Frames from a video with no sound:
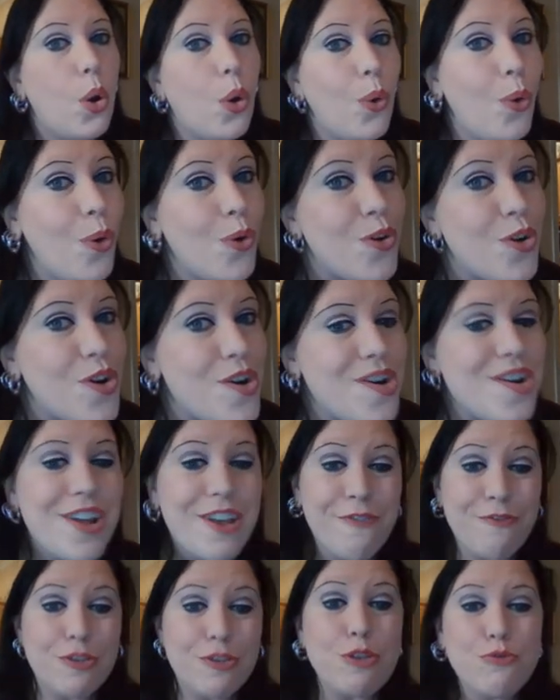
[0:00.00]
Or
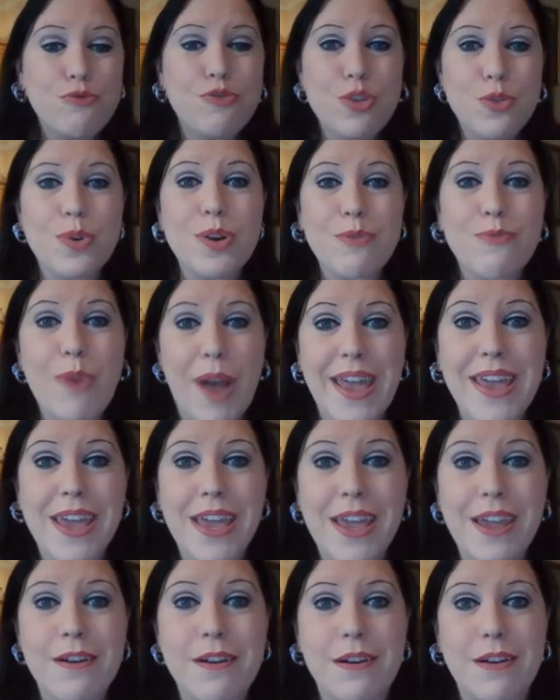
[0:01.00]
if you do it right
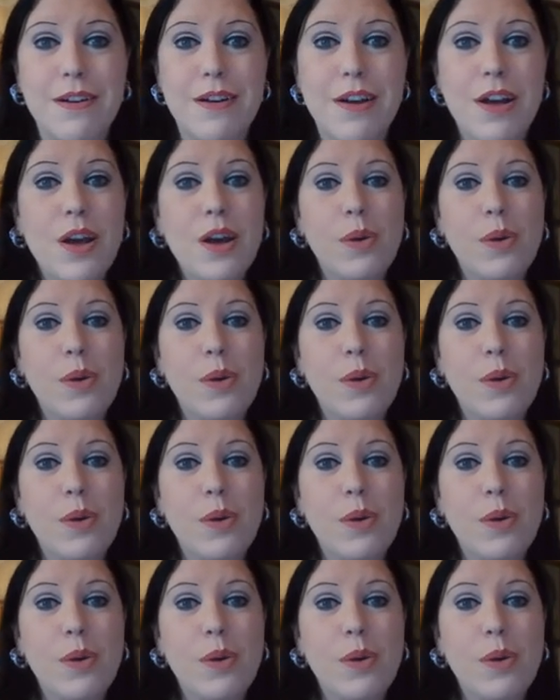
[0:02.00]
here,